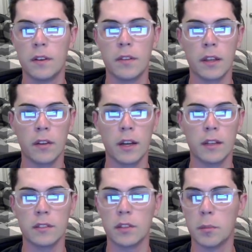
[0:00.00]
Thank you
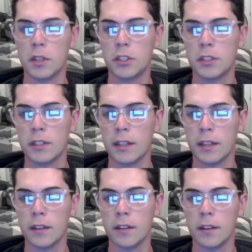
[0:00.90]
guys so much,
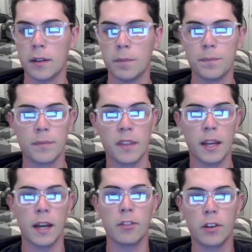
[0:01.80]
and
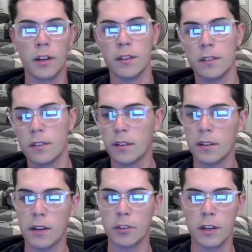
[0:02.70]
yeah, have a great
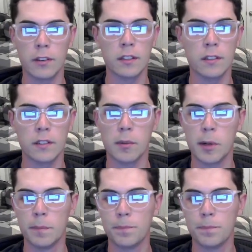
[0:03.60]
rest of the summer.